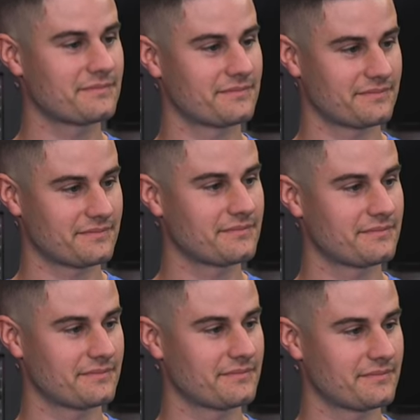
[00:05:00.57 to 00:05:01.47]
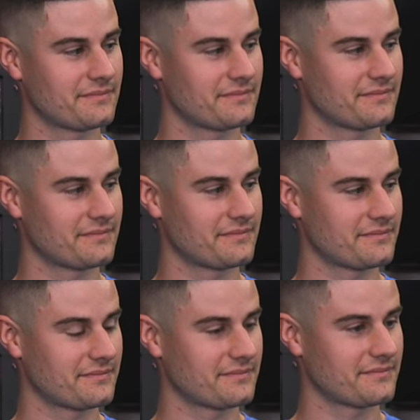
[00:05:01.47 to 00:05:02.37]

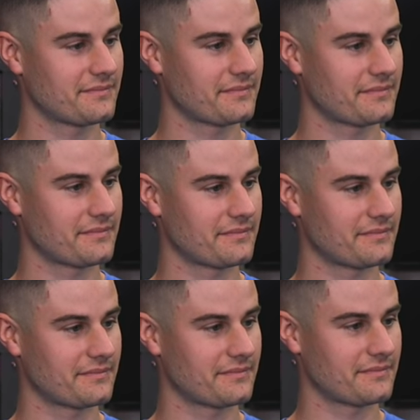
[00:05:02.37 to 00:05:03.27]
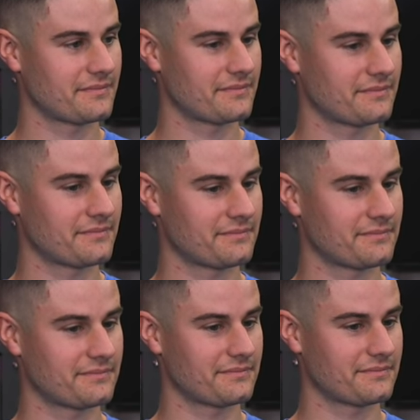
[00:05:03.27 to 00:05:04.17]

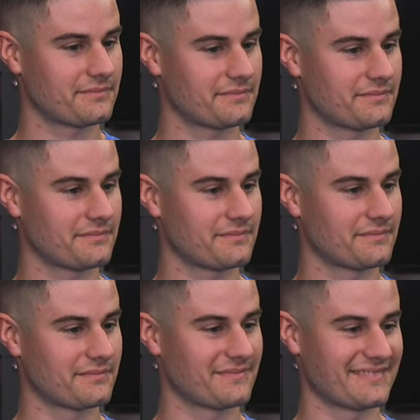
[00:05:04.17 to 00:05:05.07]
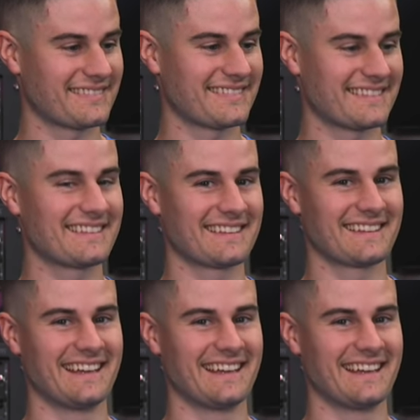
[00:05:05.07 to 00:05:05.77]
(silent)